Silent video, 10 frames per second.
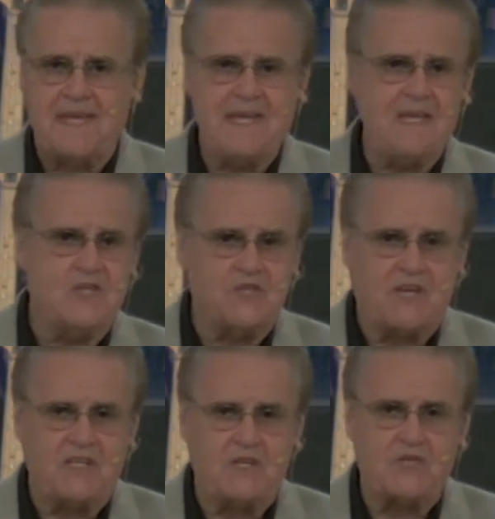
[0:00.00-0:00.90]
any
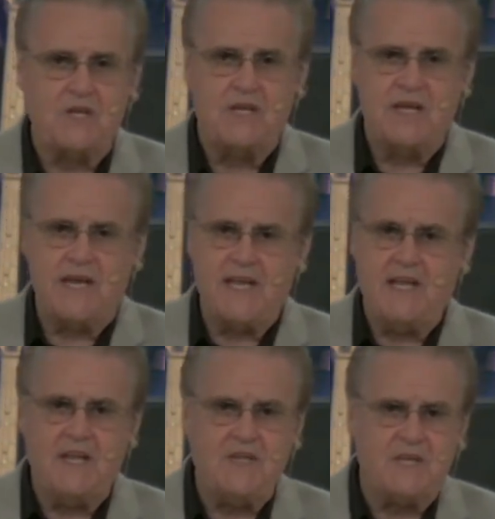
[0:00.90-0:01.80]
sickness,
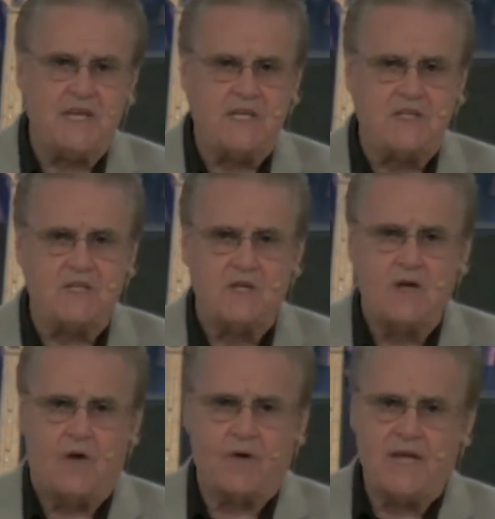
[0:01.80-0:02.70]
any disease,
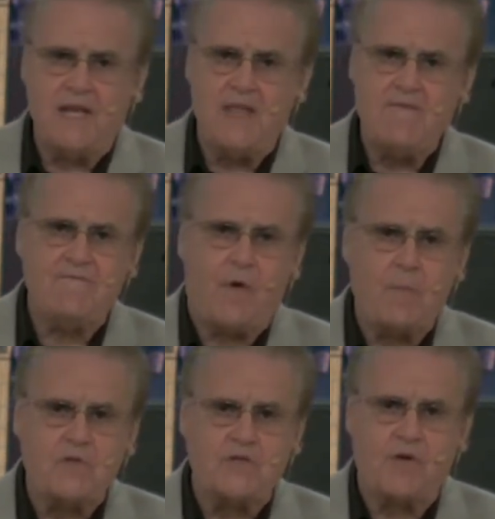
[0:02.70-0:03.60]
or any
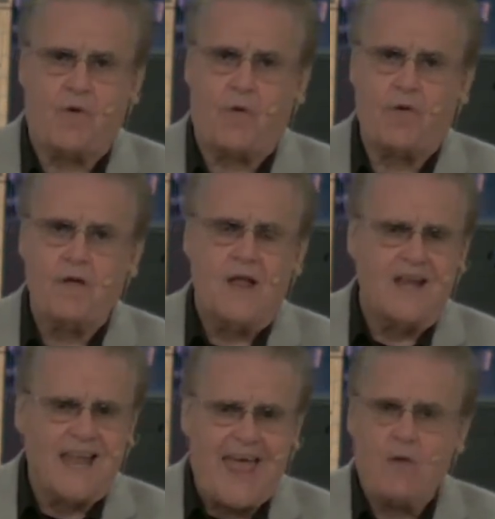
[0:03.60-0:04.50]
infirmity or
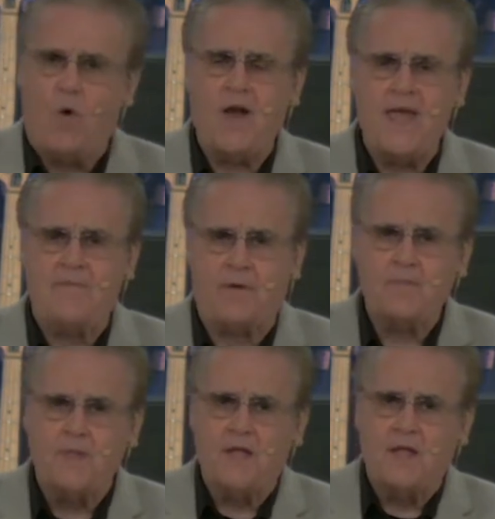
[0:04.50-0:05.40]
lack,
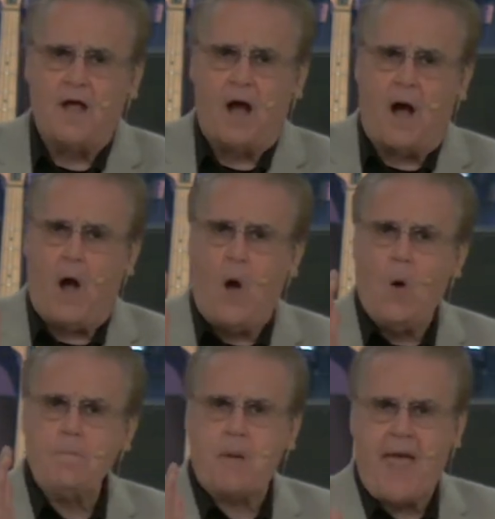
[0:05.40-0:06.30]
whatever.
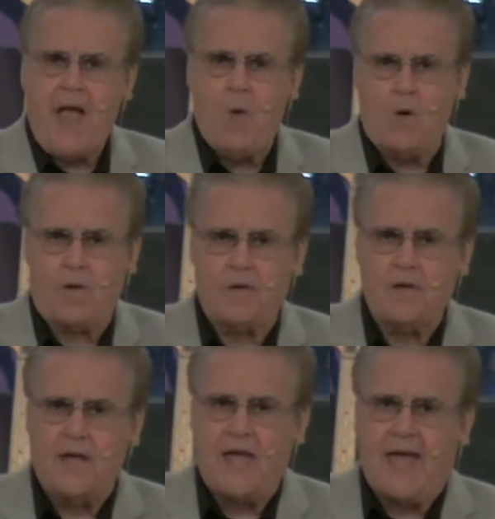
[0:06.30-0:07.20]
All power
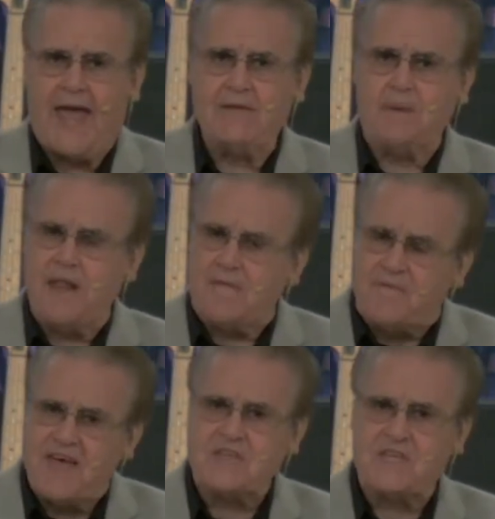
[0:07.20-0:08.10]
had been
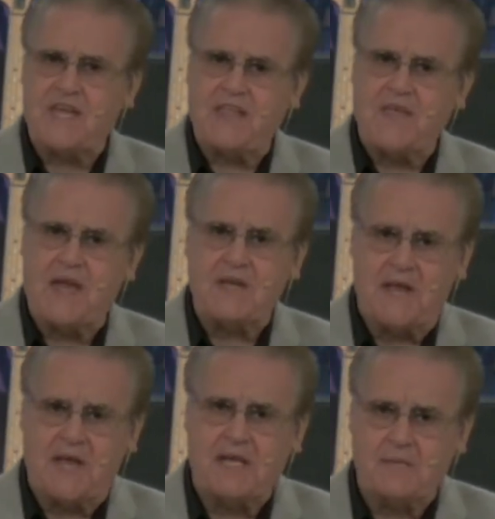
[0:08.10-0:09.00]
invested in that
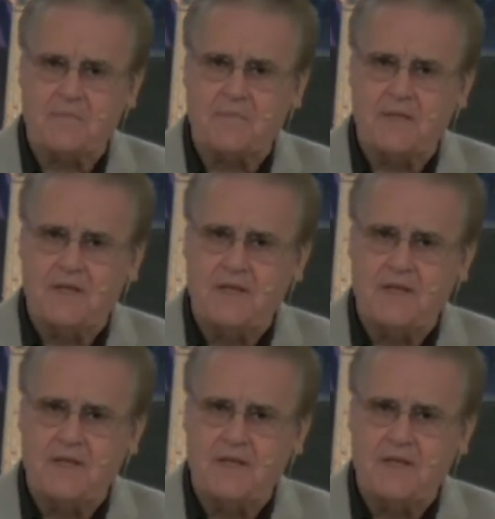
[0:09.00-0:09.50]
name.